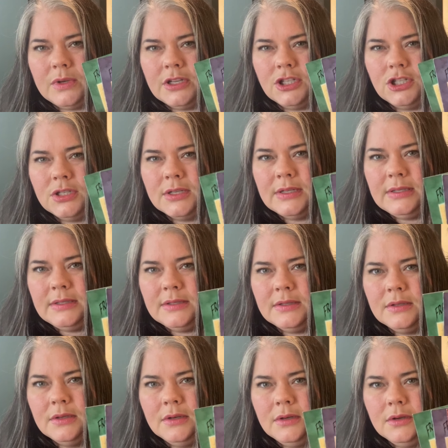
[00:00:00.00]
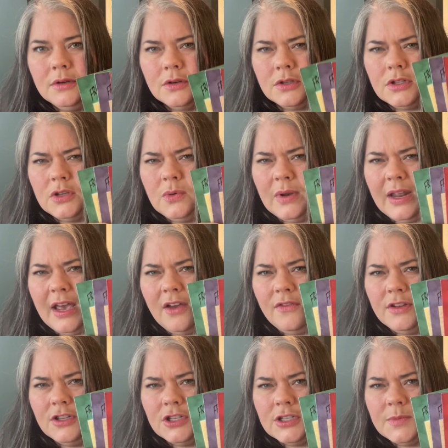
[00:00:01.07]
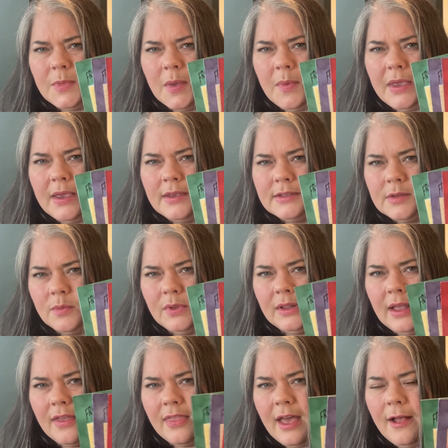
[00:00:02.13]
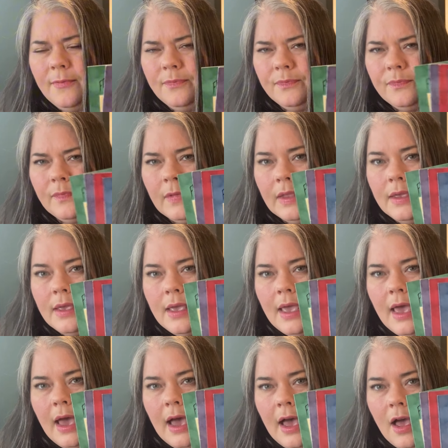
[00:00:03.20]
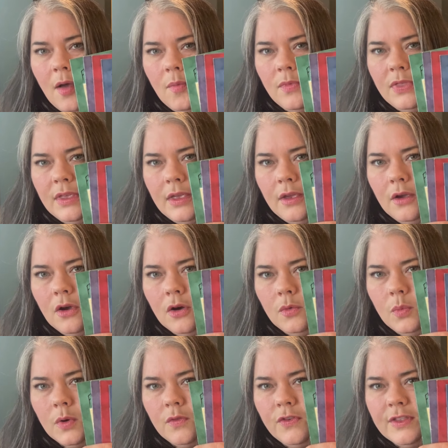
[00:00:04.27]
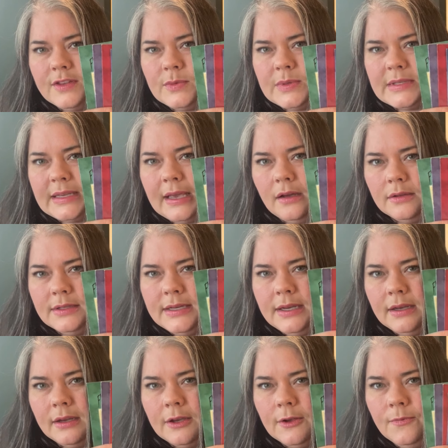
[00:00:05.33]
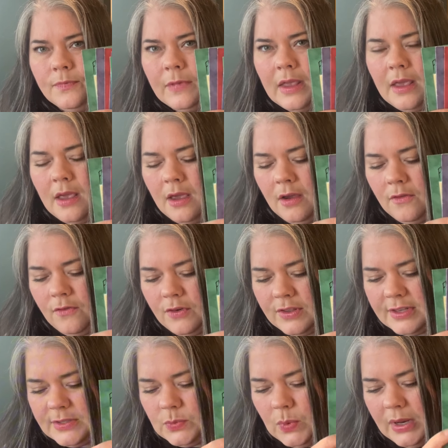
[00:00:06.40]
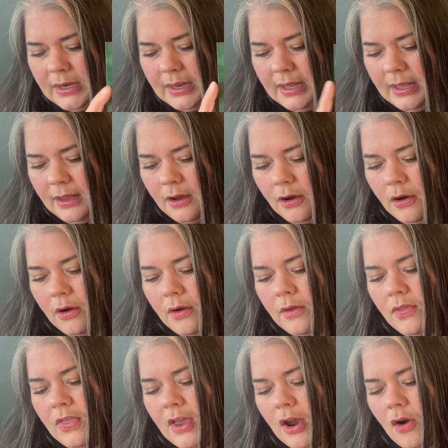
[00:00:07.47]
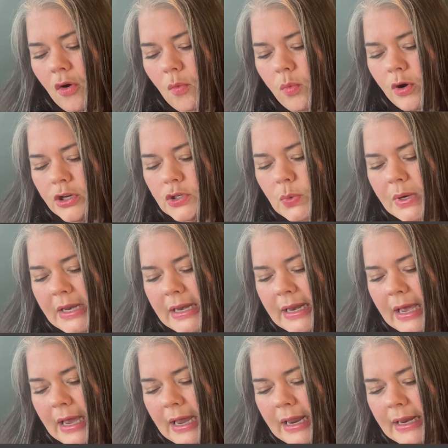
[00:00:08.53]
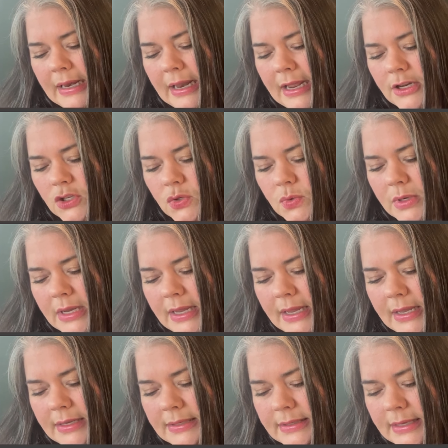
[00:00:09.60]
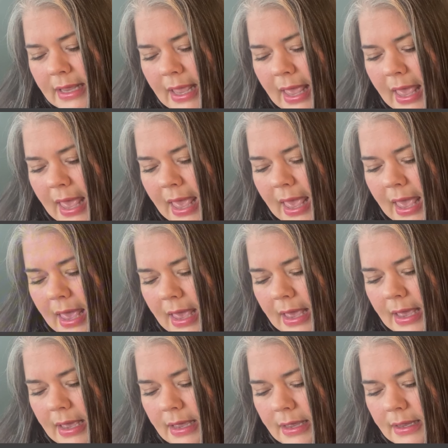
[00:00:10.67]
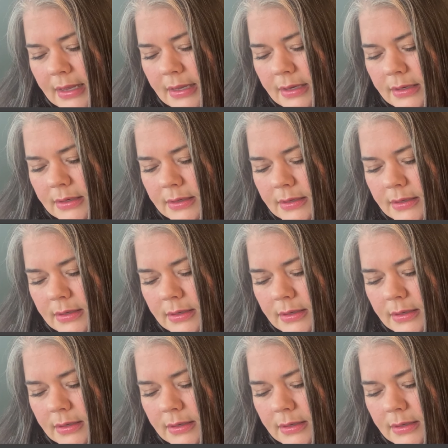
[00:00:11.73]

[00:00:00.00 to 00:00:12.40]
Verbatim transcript: inches or 2.5 inches maybe, something like that. The code word for this was Celtic. For this one here, there were 29 entries, and